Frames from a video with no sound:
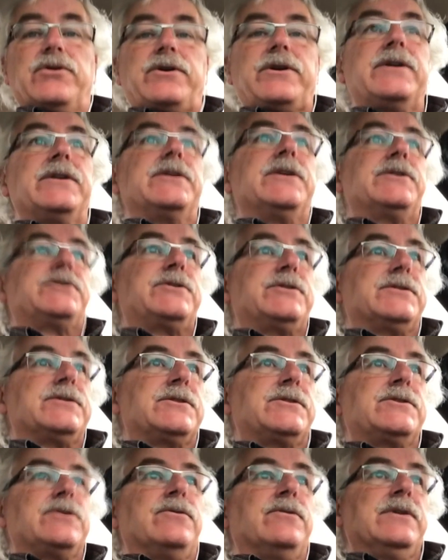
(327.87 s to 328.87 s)
conditions.
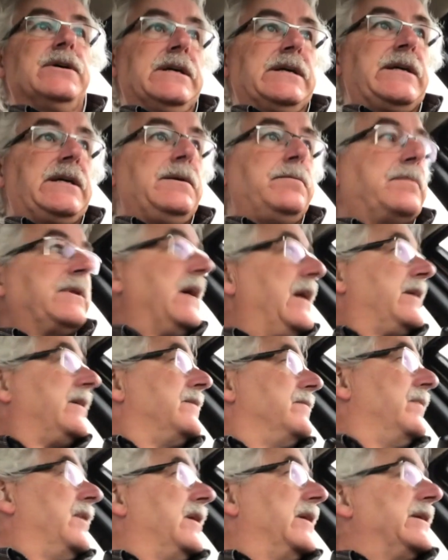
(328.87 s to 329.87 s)
So keep that
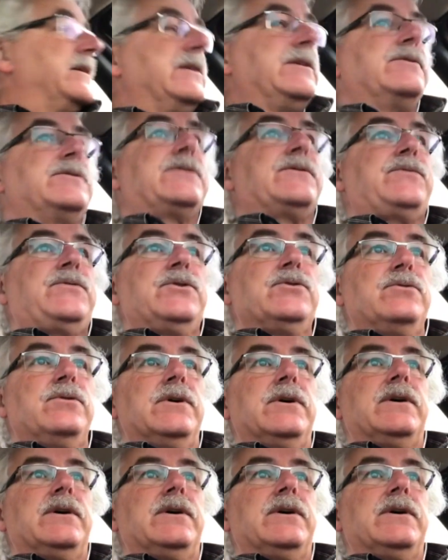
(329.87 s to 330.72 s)
in mind. There's a few